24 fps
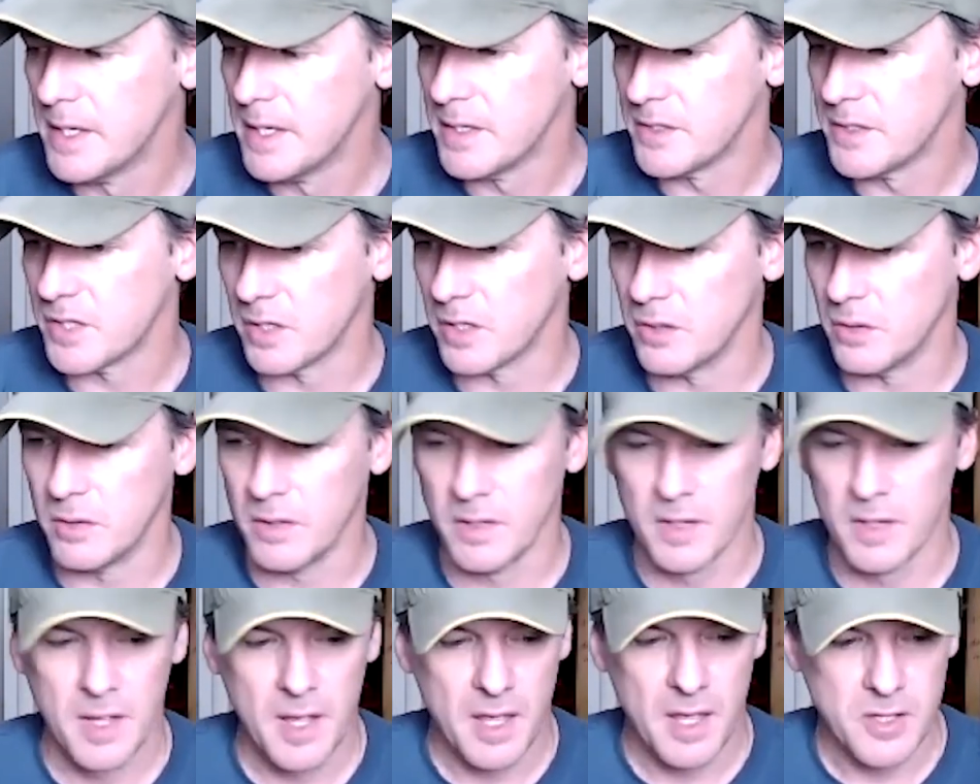So
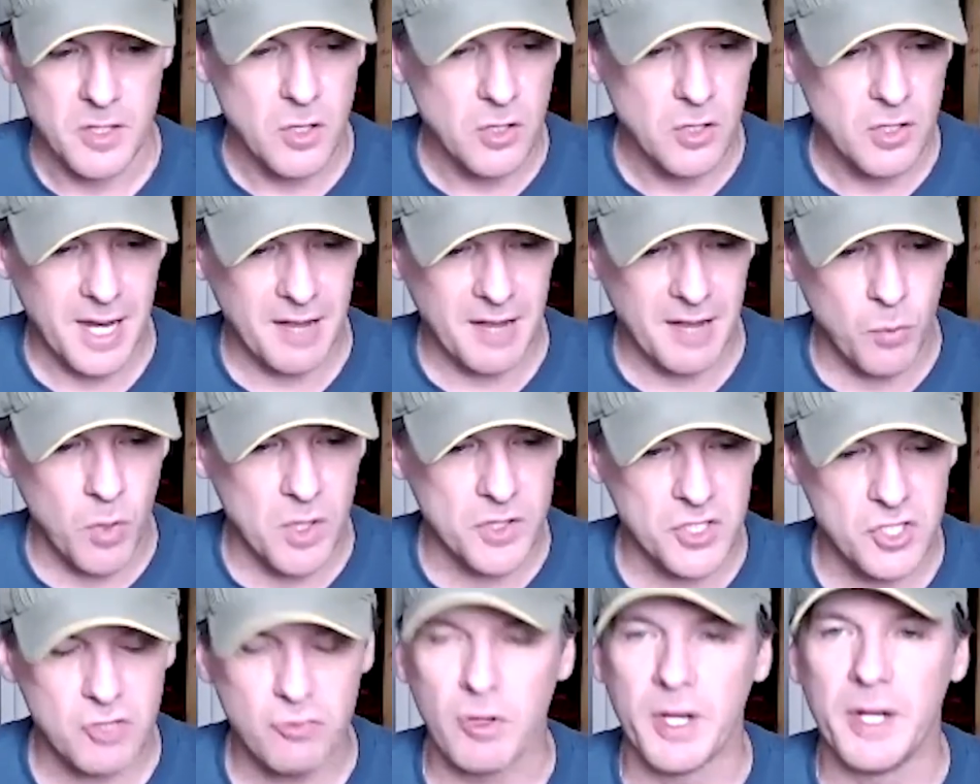you could have one
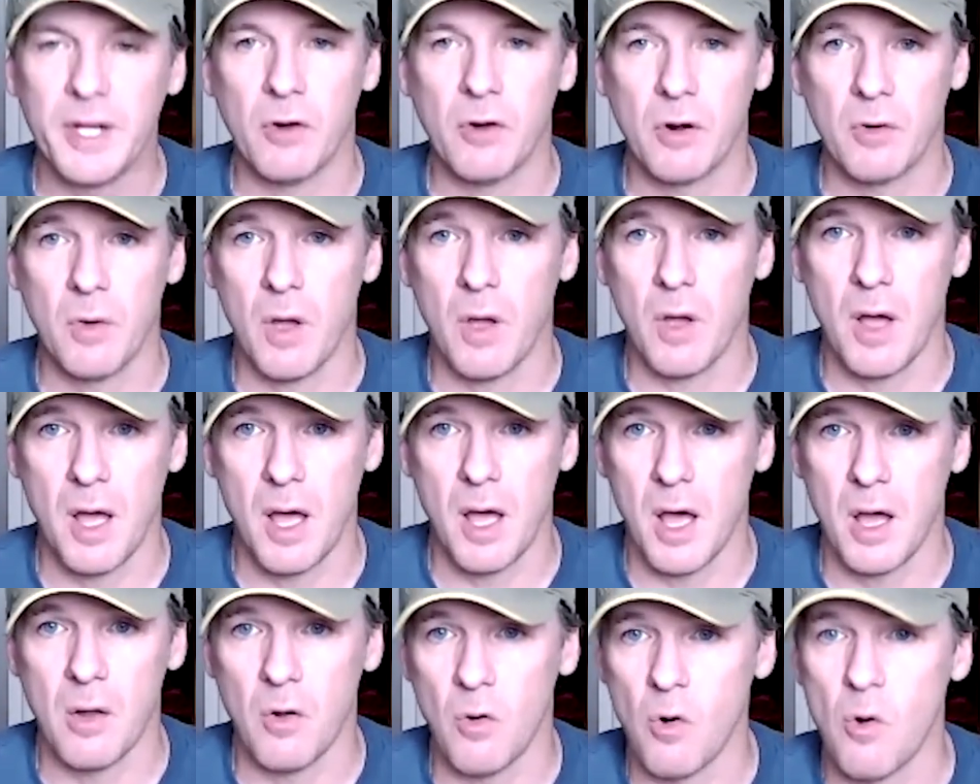screen or
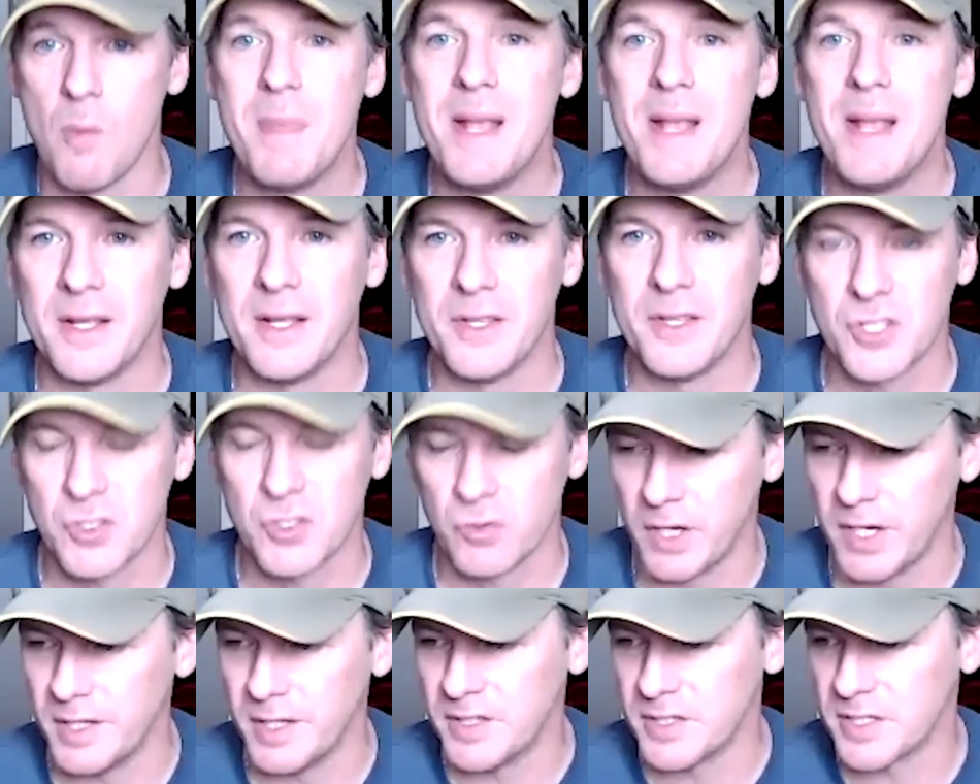a million
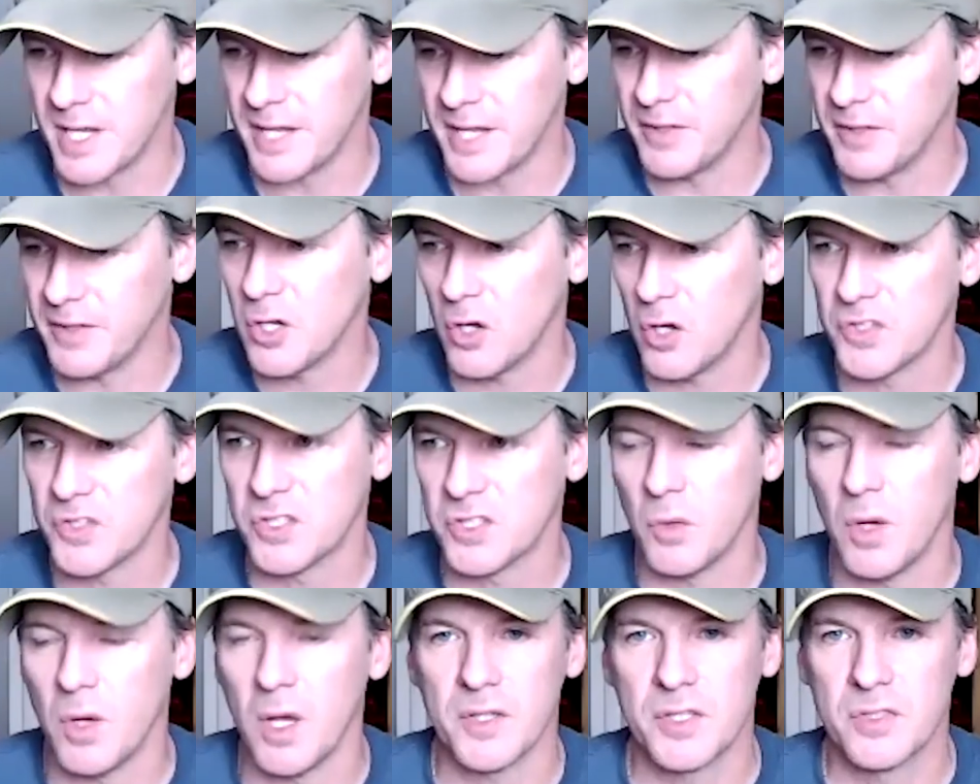screens and the cost
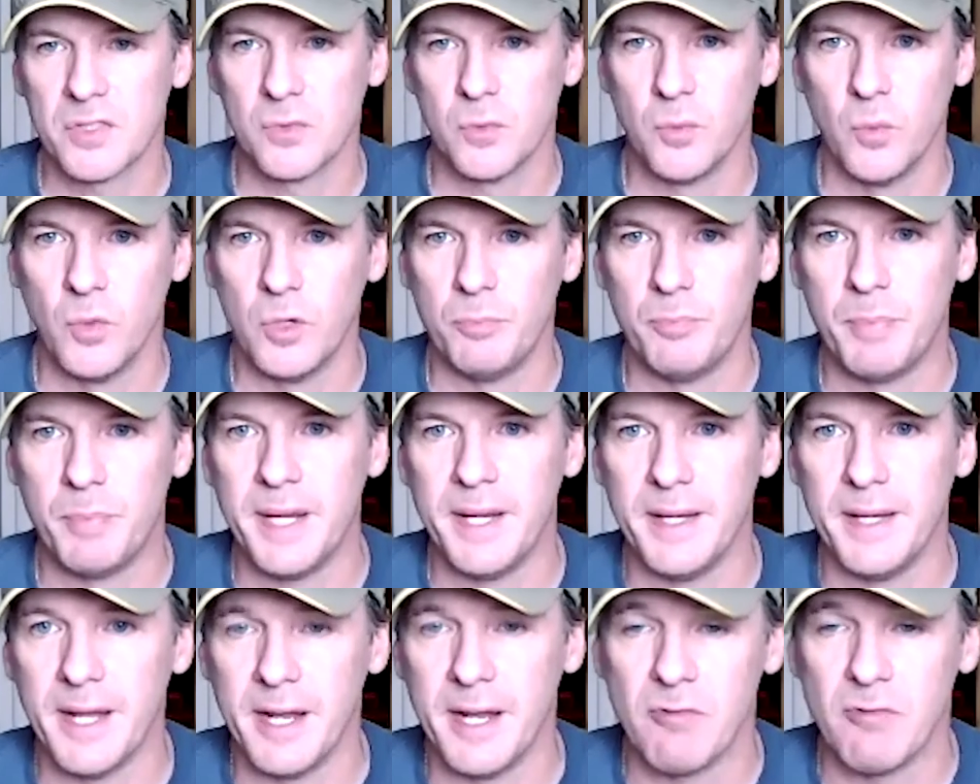to us would
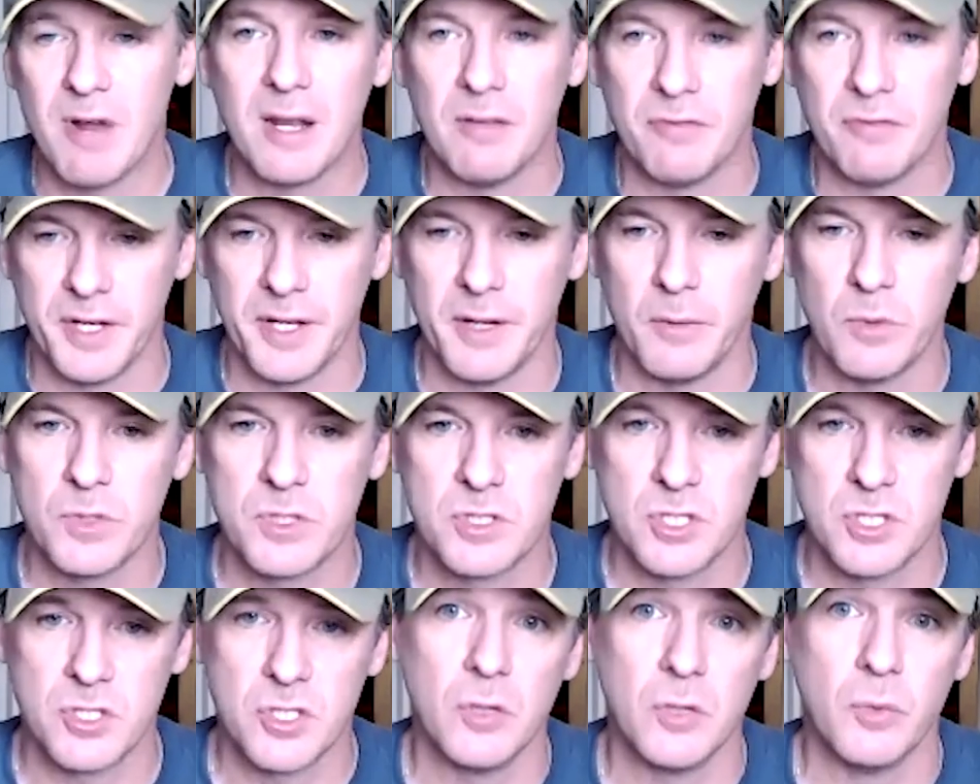be irrelevant. It was
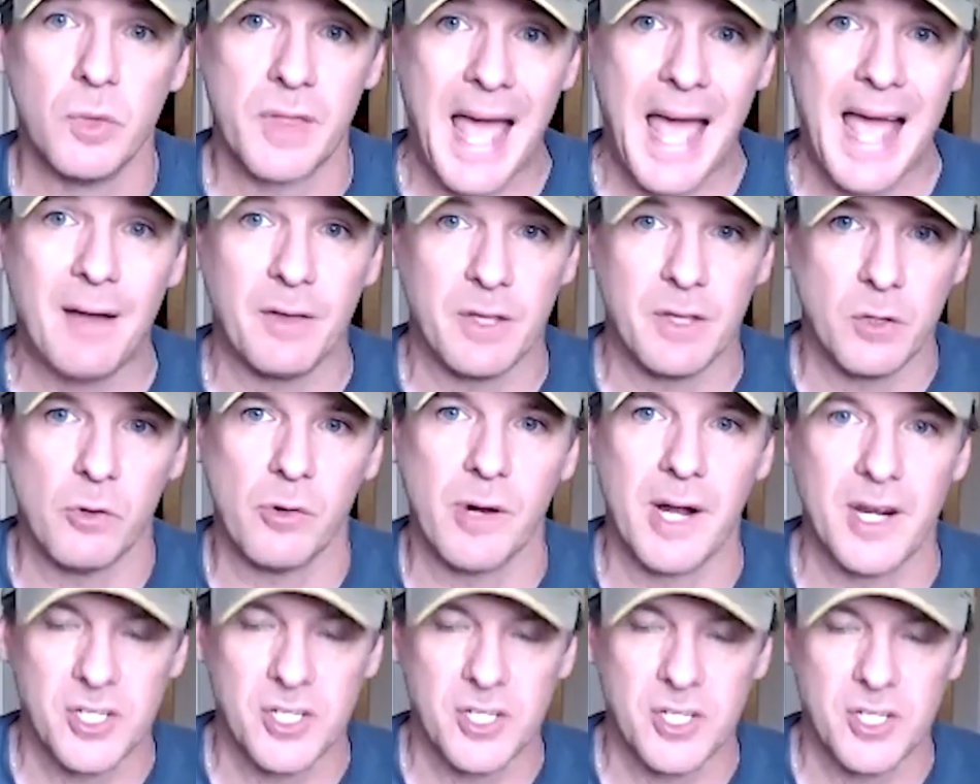to do with how you're
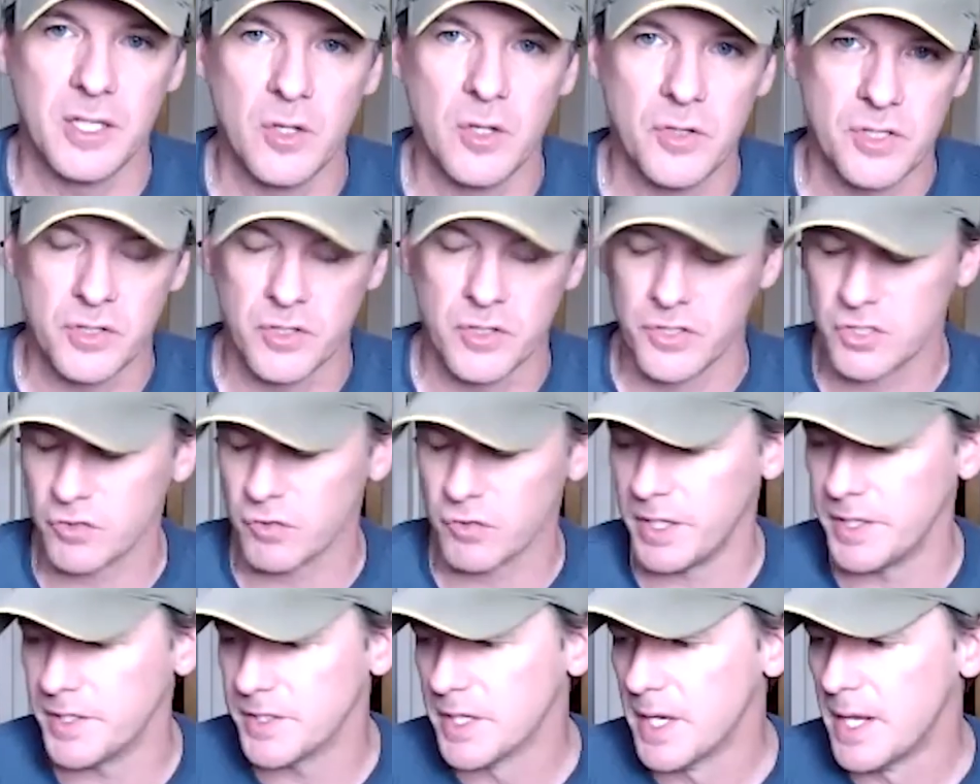actually using those
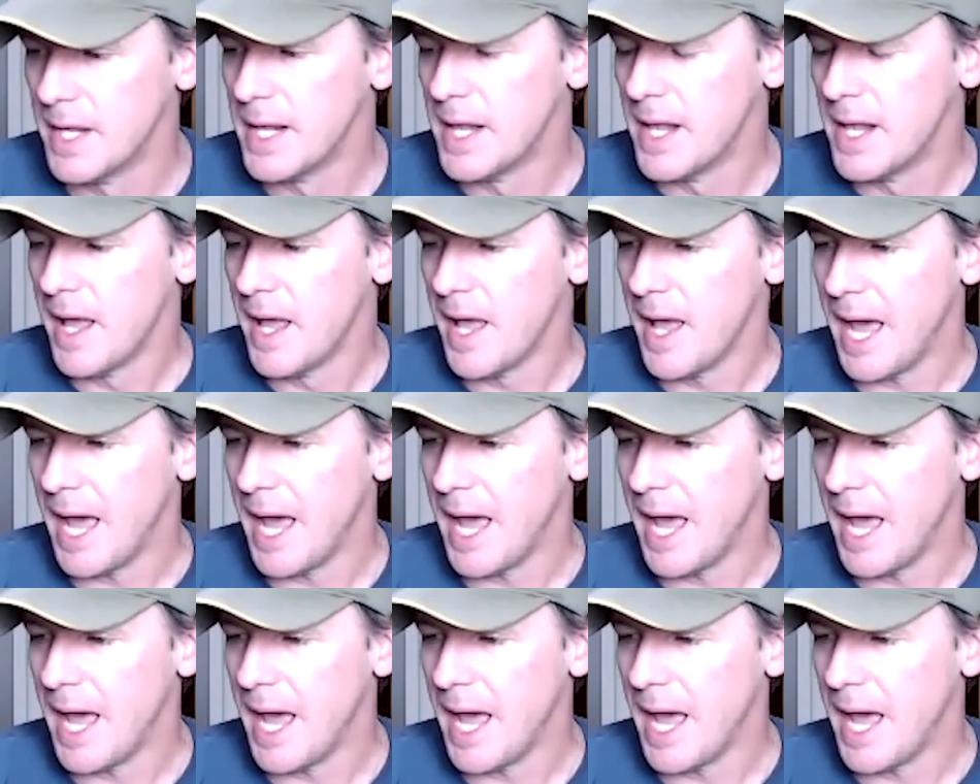screens. Mm-hmm.